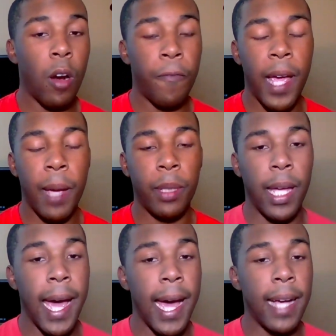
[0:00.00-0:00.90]
her
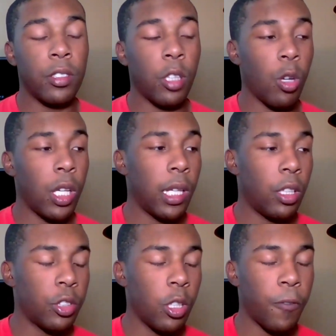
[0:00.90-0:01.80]
family has to go to
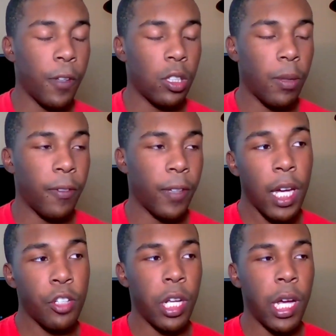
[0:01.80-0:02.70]
Yellowstone for the summer
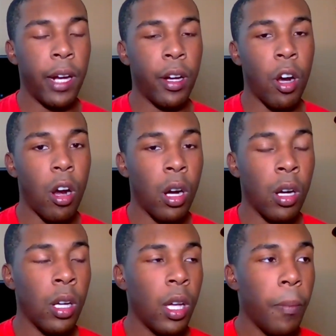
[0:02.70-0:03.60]
vacation. And
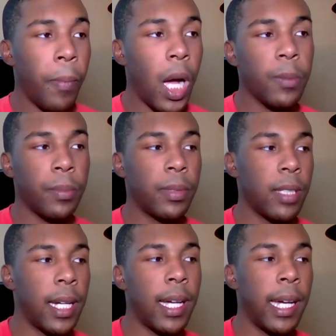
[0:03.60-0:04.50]
her mom's
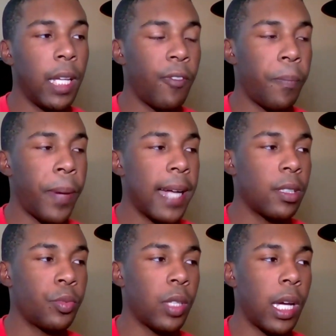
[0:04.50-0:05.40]
upset, and even
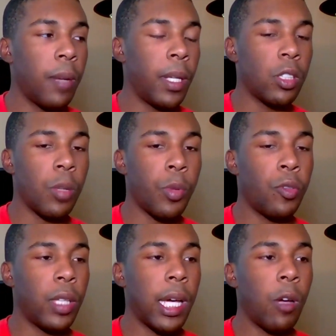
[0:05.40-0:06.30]
Pat's upset, because they're
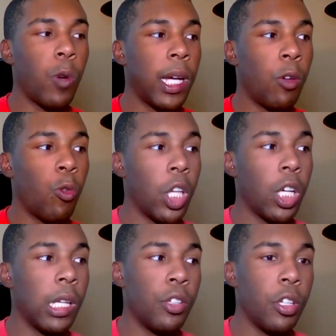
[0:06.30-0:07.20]
both like, well, what are
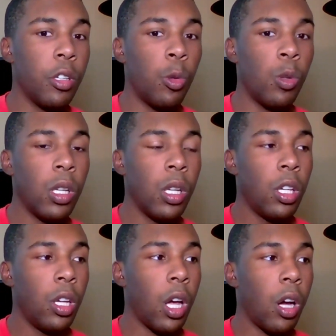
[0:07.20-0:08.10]
you going to do?
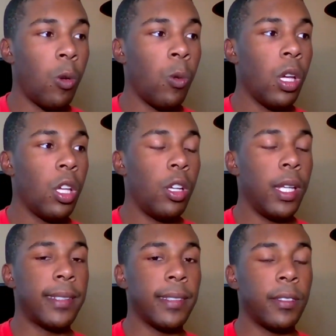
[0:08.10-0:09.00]
You know, you
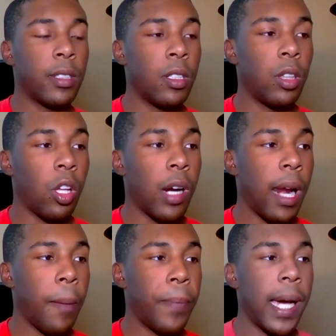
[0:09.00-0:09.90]
need to learn
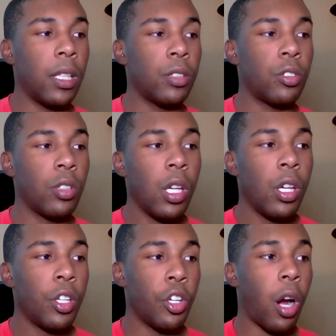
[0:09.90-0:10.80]
how to
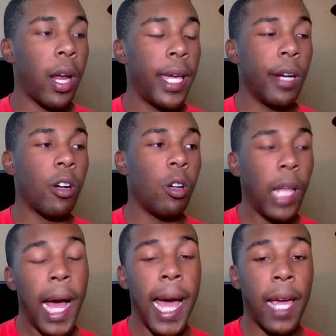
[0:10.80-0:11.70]
balance your hero
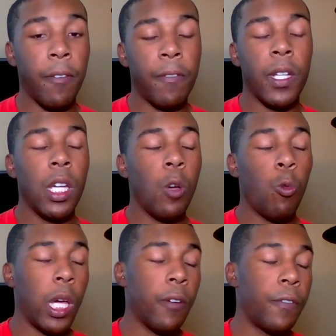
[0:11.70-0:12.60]
life
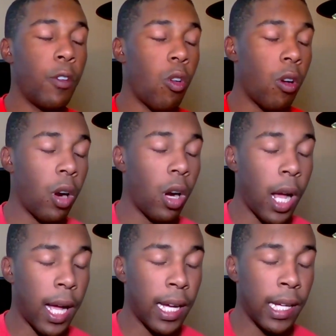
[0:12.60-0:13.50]
with
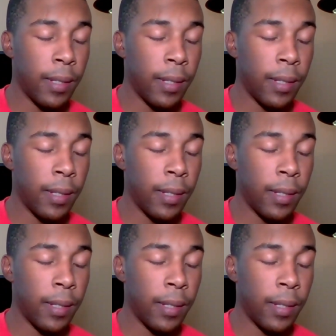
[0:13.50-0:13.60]
your